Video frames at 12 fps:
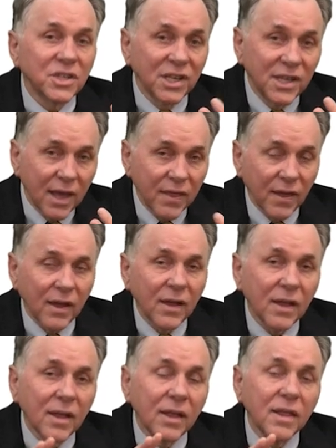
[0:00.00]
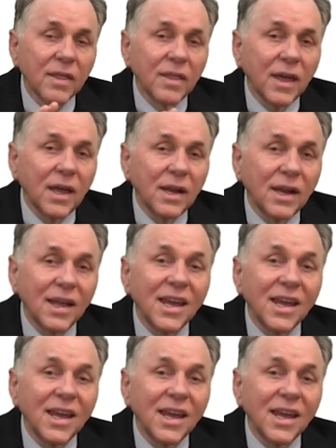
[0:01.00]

together, then